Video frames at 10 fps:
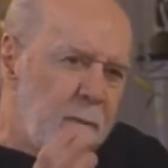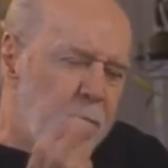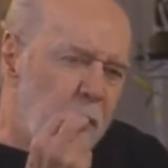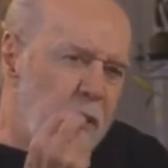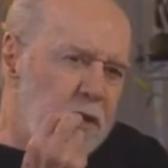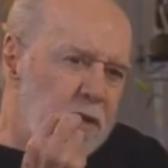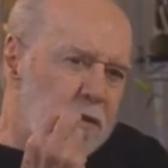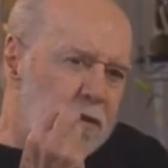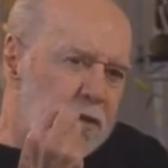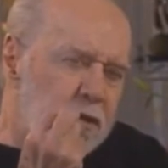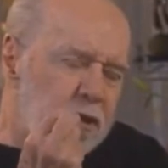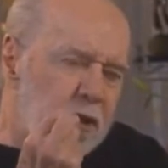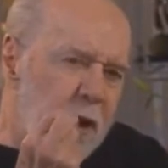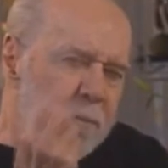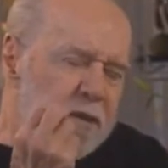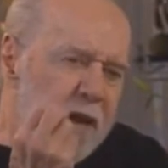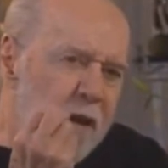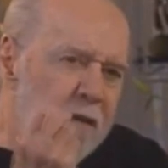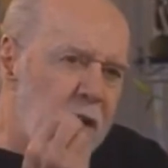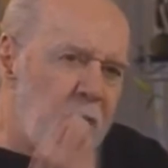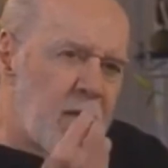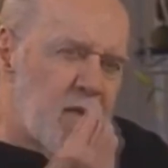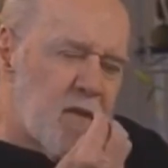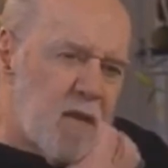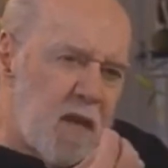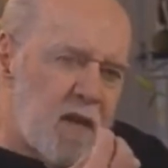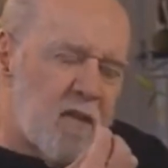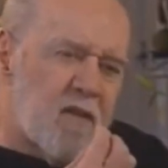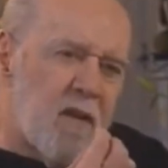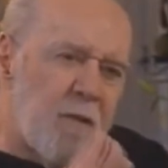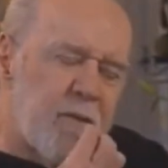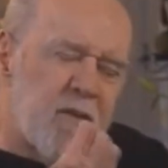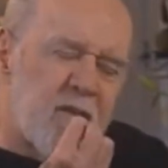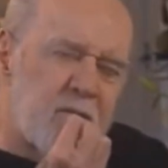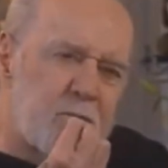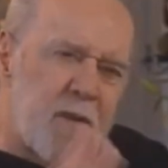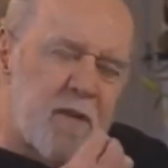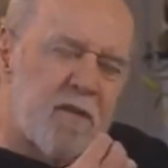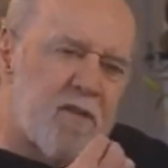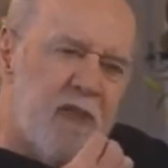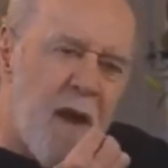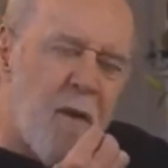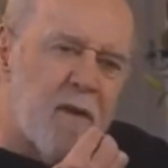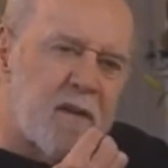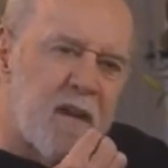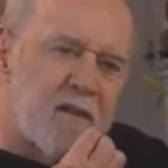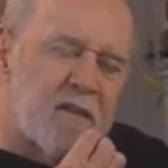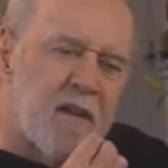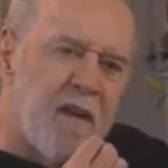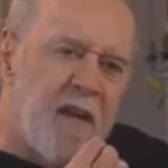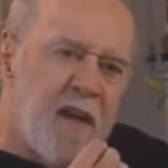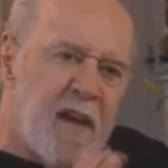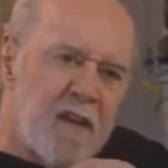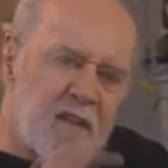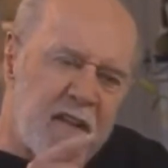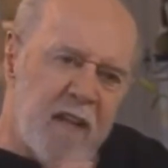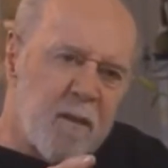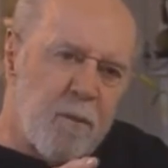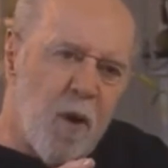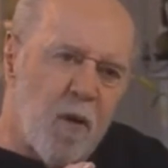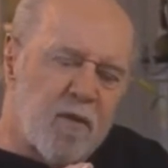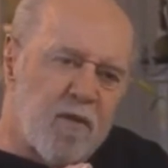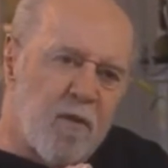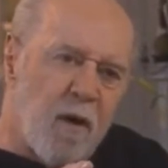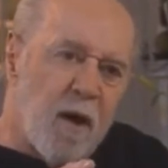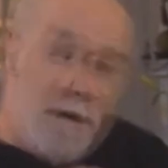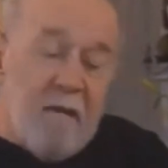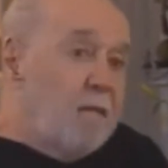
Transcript: but when you chop down on the skin itself, there's this bitter, sour taste there. He said, that's a poet's thought.